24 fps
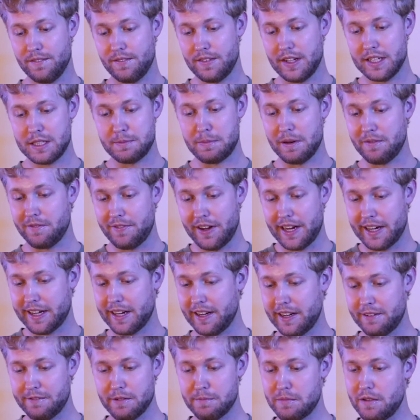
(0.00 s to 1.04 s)
It's been
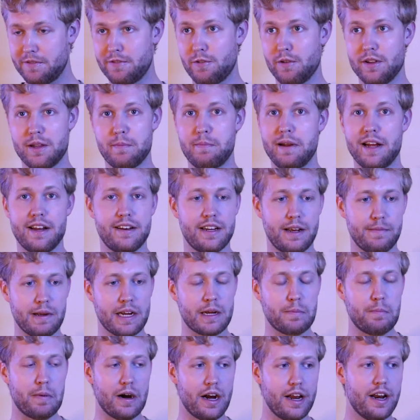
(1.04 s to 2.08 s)
vacant even before the pandemic,
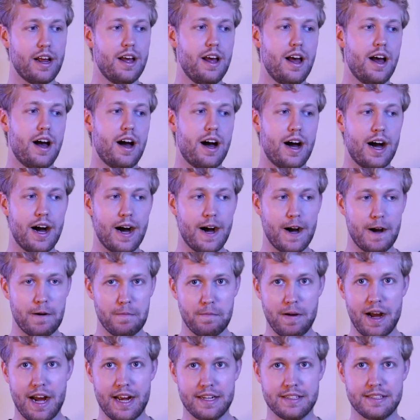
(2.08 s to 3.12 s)
but
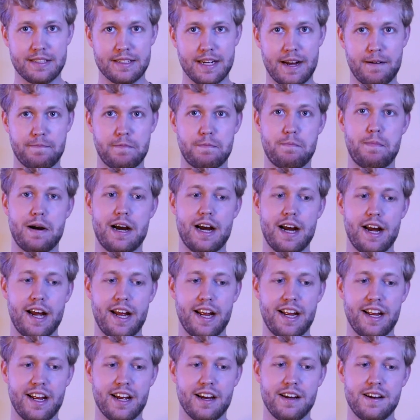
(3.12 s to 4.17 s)
I stopped
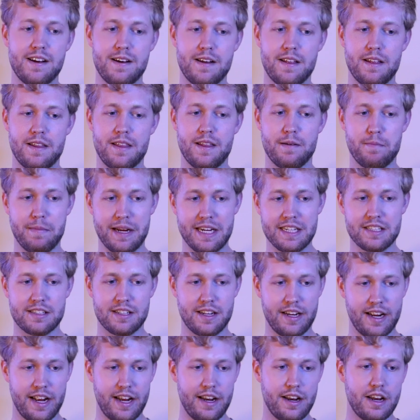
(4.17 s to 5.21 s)
by the
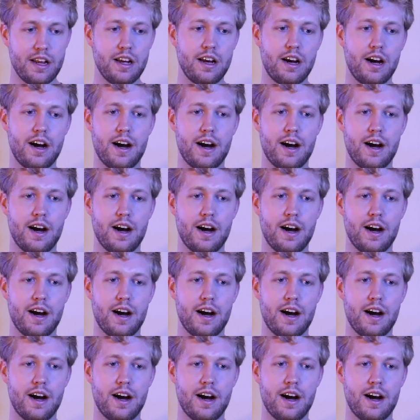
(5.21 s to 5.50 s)
Mason Inn.